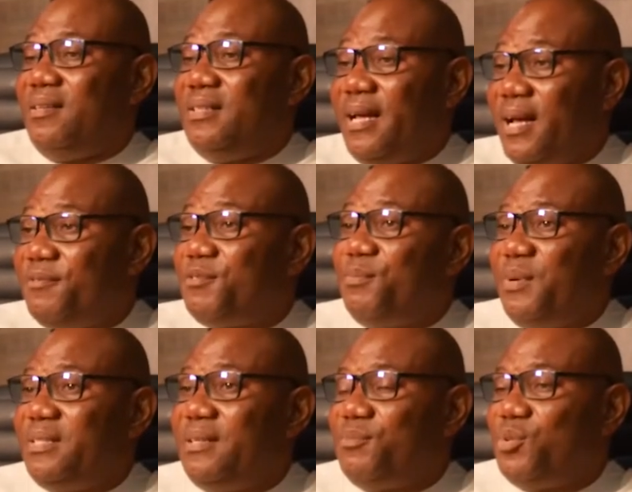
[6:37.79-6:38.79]
They have to
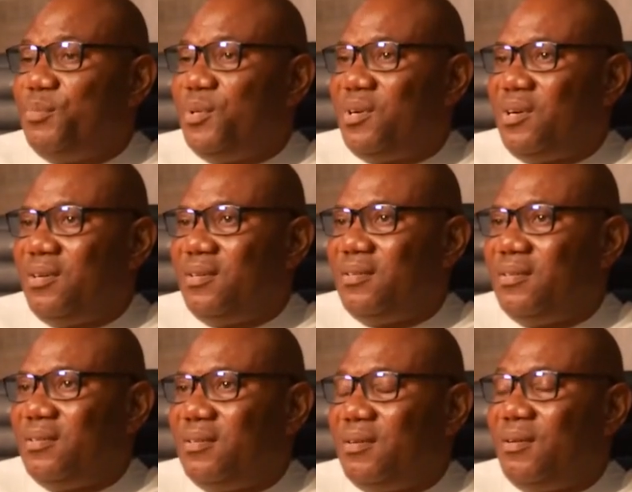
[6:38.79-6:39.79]
bring them to book.
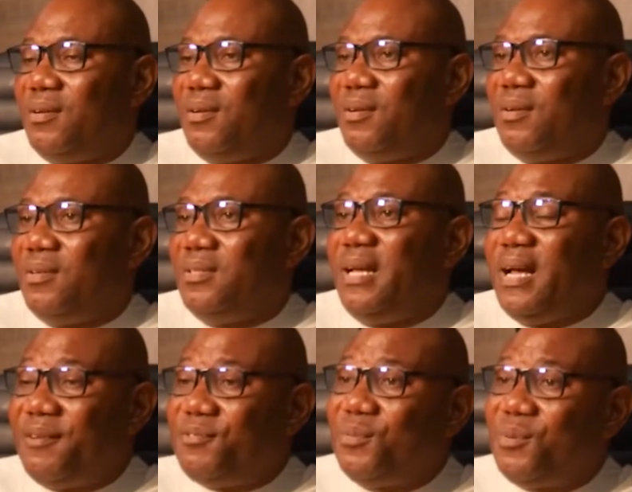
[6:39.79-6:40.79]
They
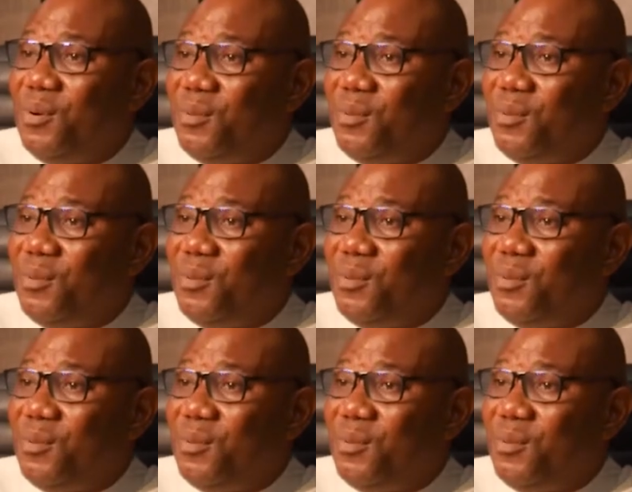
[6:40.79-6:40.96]
have to go